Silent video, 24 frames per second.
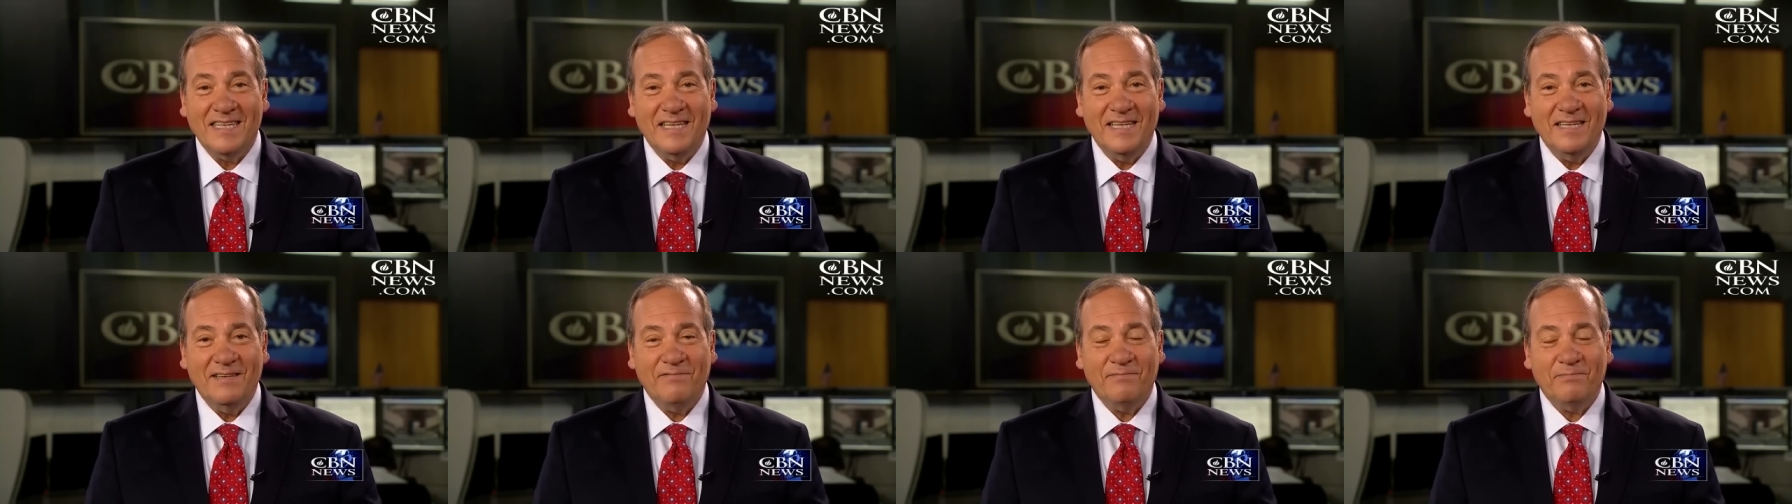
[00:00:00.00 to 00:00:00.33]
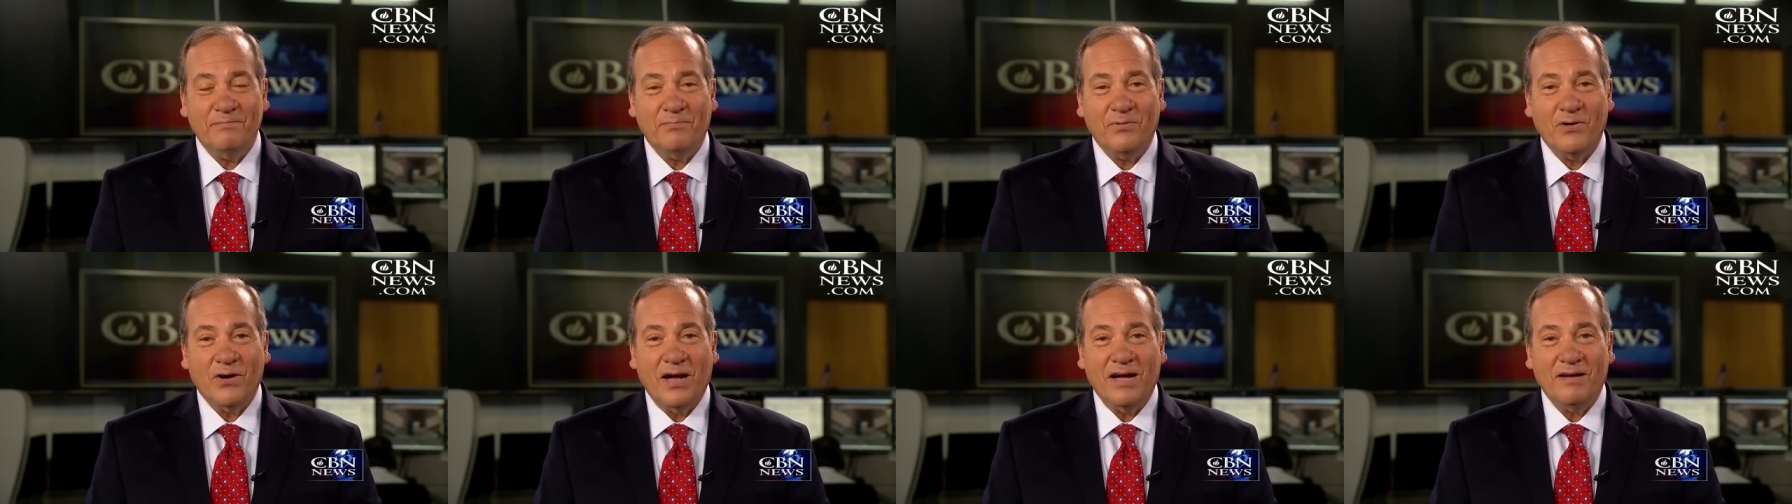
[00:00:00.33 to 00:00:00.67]
he
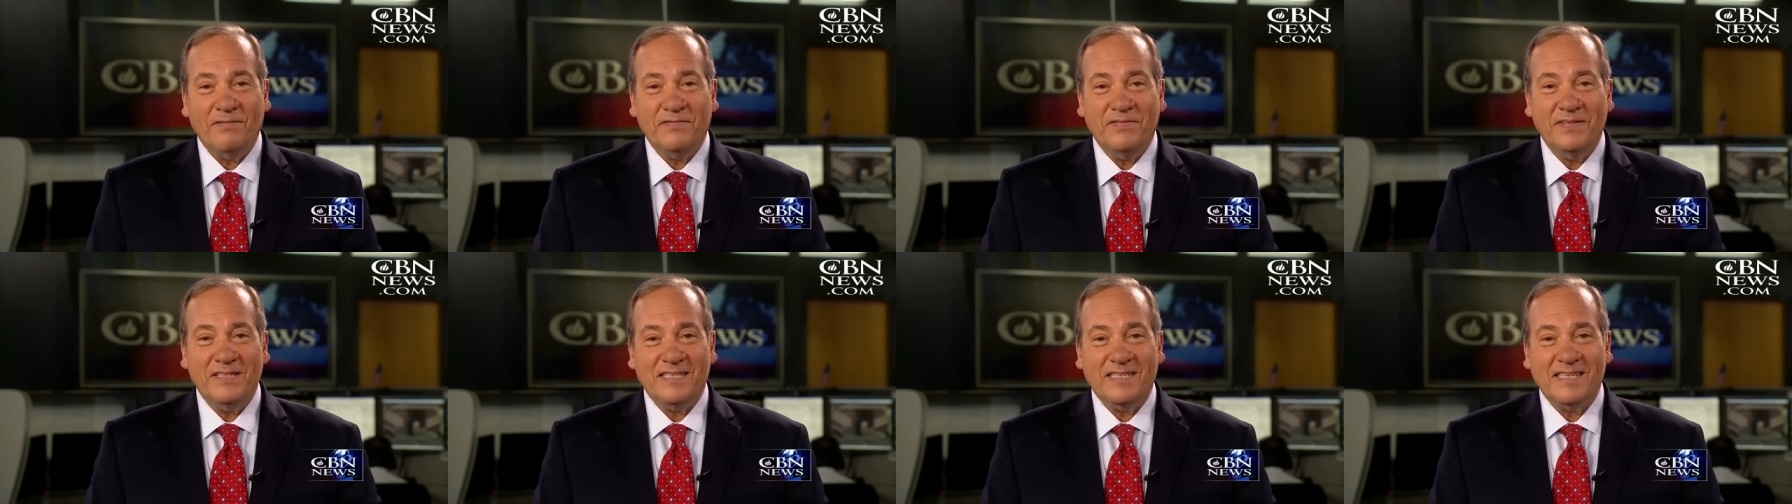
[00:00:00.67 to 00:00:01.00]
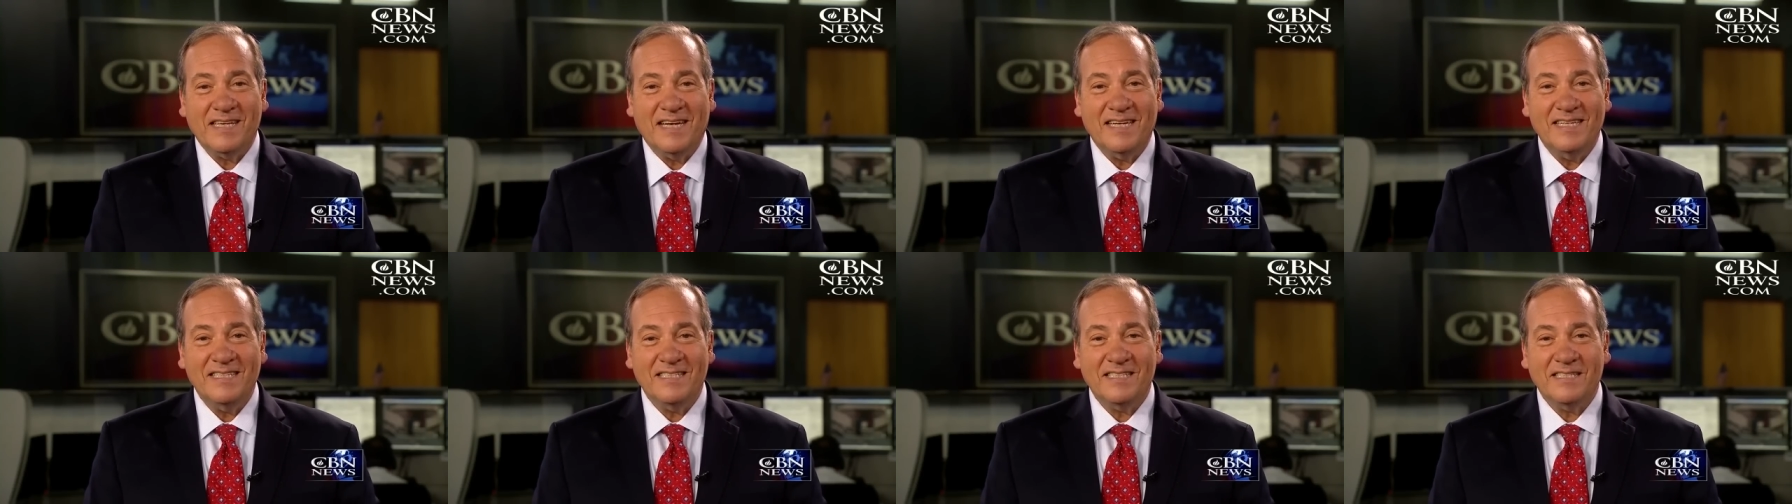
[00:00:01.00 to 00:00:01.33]
even
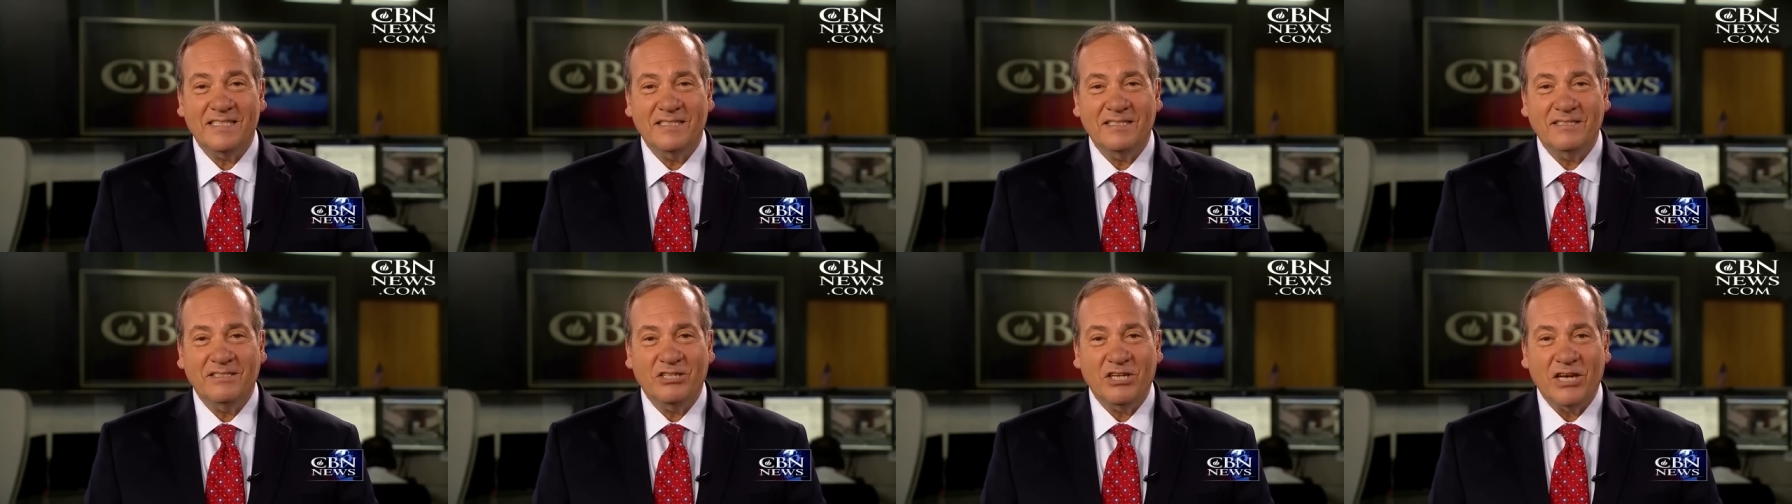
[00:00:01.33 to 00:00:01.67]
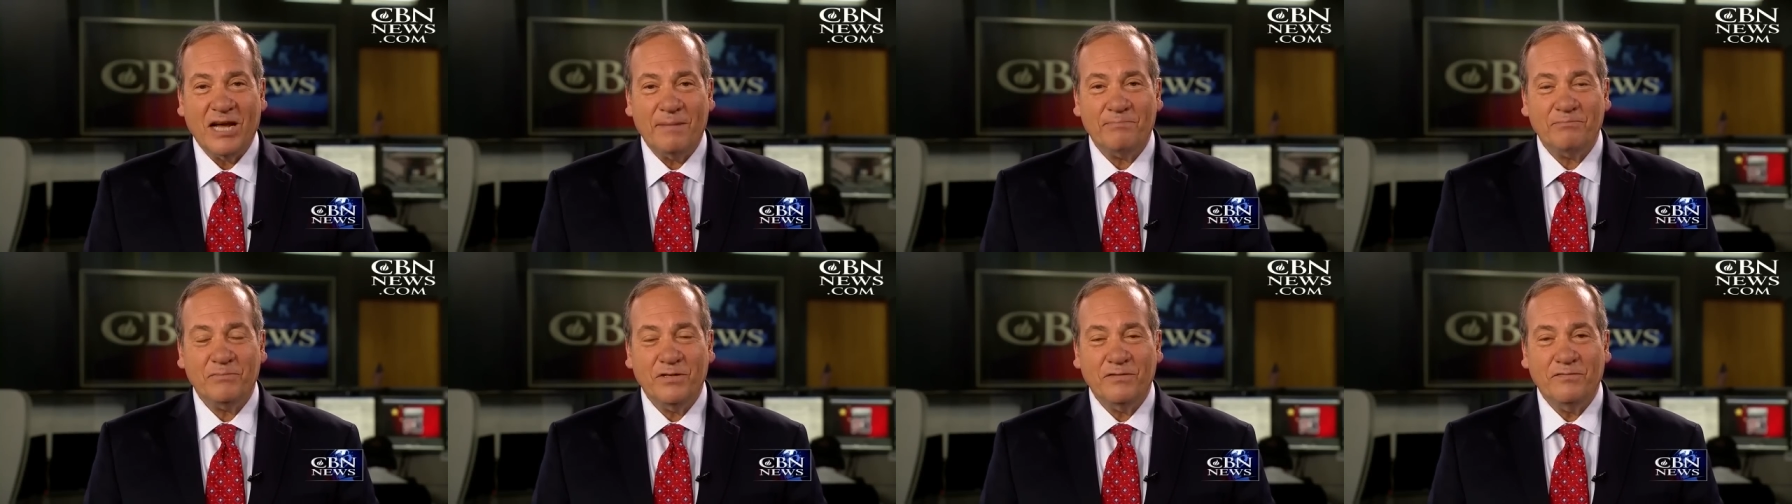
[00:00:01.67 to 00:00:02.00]
prophesied in
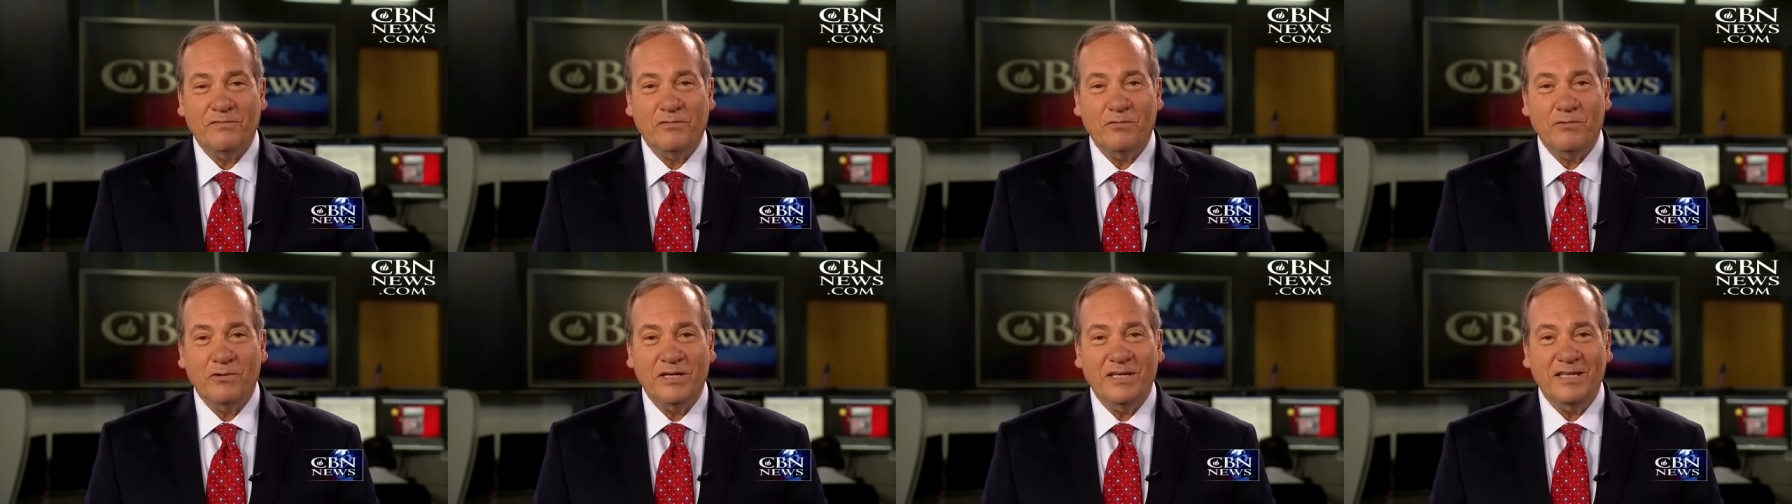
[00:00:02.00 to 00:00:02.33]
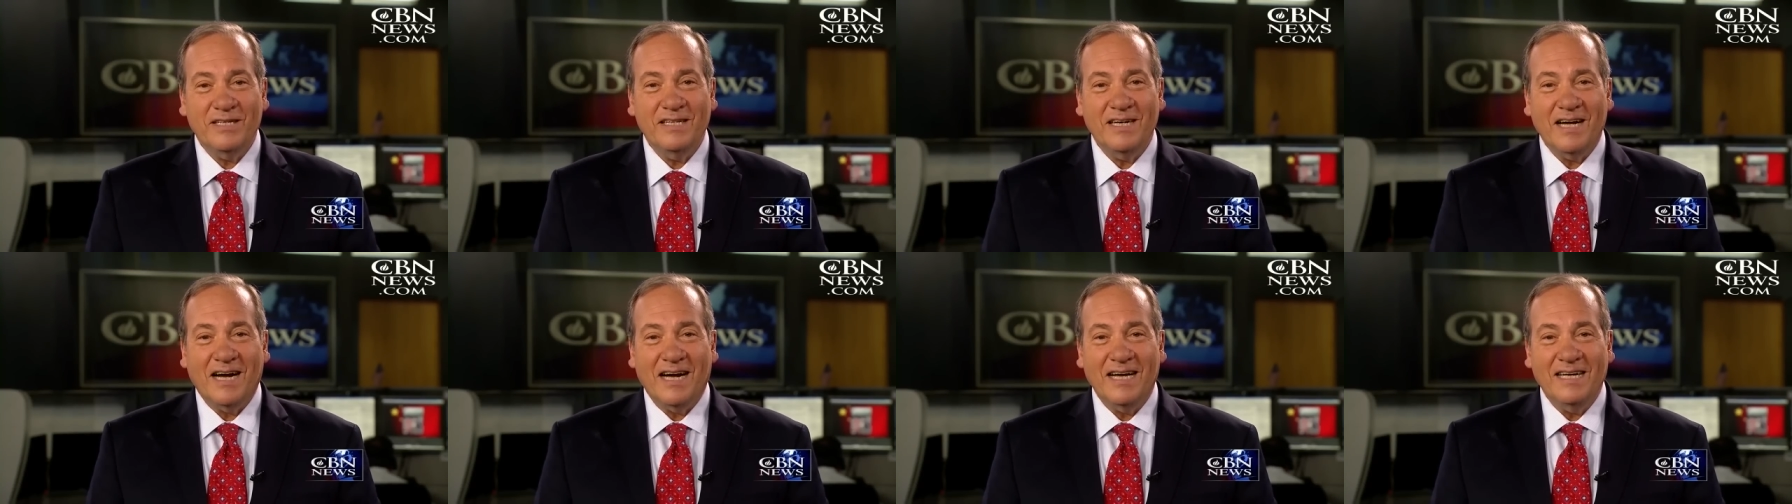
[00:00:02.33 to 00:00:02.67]
chapter
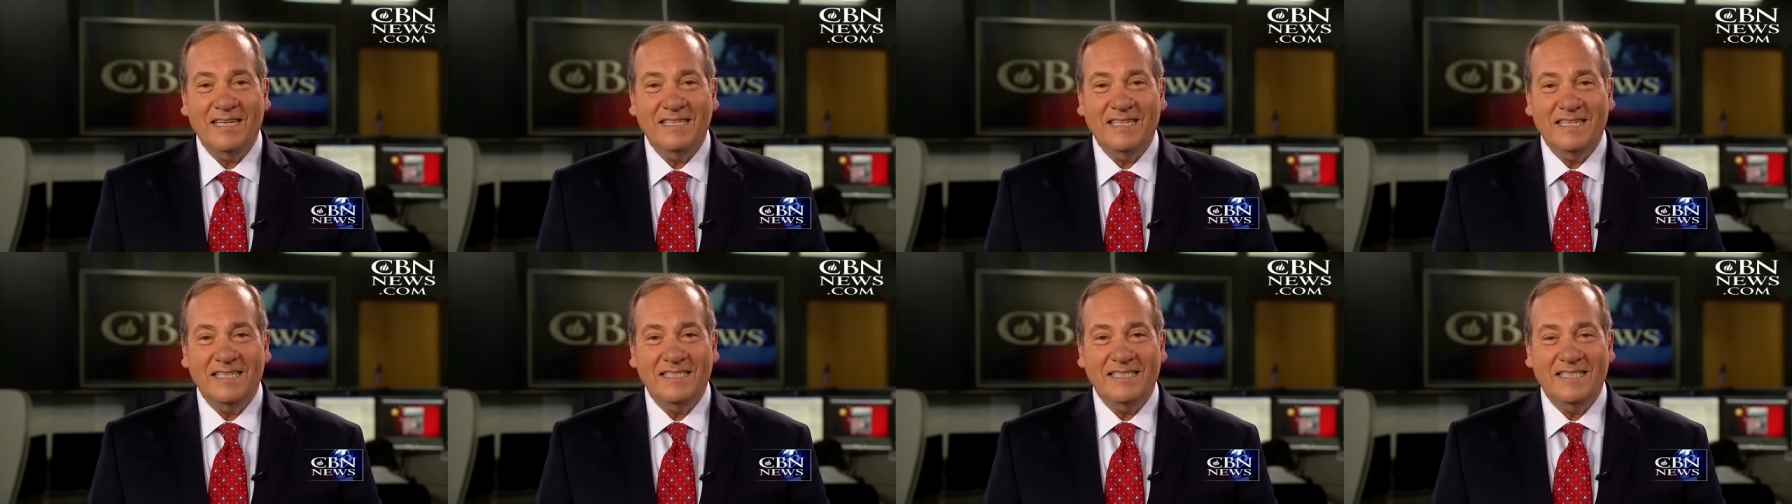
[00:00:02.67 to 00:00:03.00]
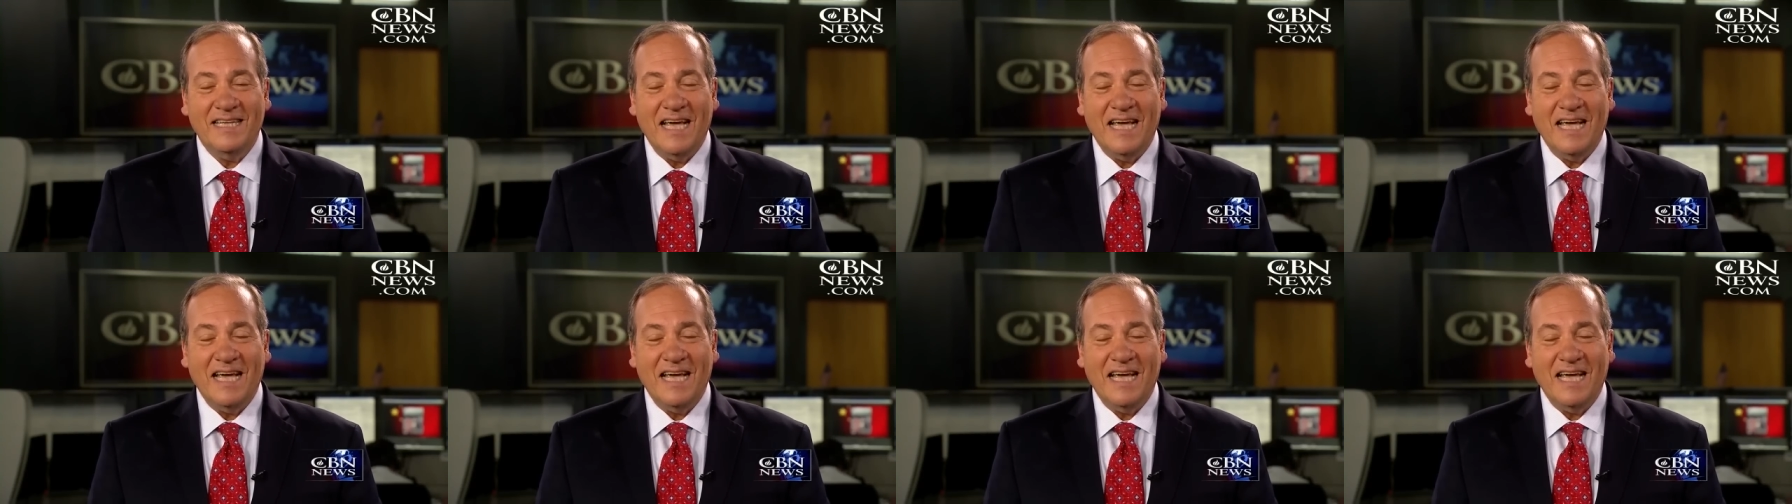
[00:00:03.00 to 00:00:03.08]
49,